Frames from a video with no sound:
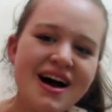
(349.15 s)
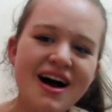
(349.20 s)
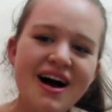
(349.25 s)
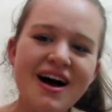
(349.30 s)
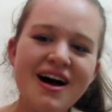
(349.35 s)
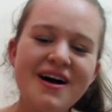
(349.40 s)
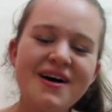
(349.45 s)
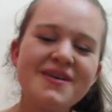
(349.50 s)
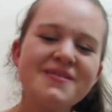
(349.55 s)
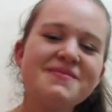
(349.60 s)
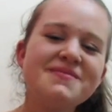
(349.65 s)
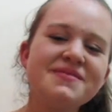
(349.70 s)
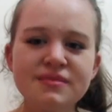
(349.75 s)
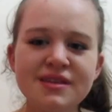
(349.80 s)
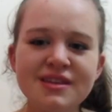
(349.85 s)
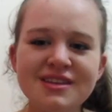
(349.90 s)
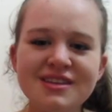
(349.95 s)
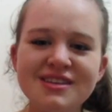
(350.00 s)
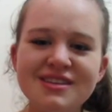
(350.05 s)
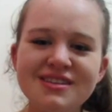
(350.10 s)

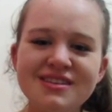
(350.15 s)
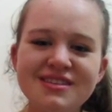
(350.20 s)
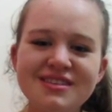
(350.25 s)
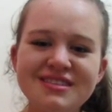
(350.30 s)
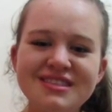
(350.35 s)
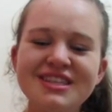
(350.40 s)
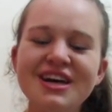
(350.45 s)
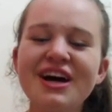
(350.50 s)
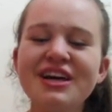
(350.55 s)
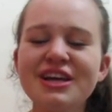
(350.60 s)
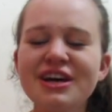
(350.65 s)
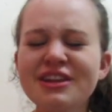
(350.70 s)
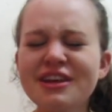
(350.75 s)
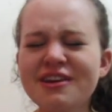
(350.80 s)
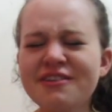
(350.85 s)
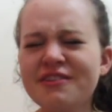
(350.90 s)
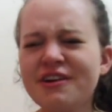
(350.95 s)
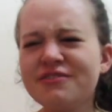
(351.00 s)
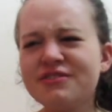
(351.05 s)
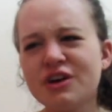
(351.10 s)
So I don't
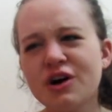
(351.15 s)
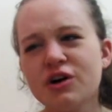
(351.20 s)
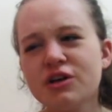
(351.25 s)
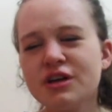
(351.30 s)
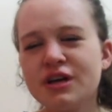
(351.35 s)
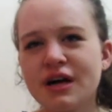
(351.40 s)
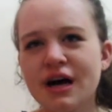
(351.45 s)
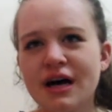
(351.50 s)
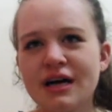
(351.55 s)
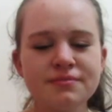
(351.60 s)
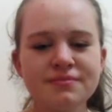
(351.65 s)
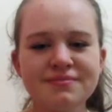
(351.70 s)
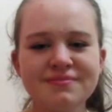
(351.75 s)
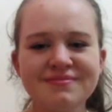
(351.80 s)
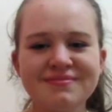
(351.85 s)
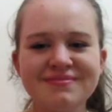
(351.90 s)
know if I've told you guys,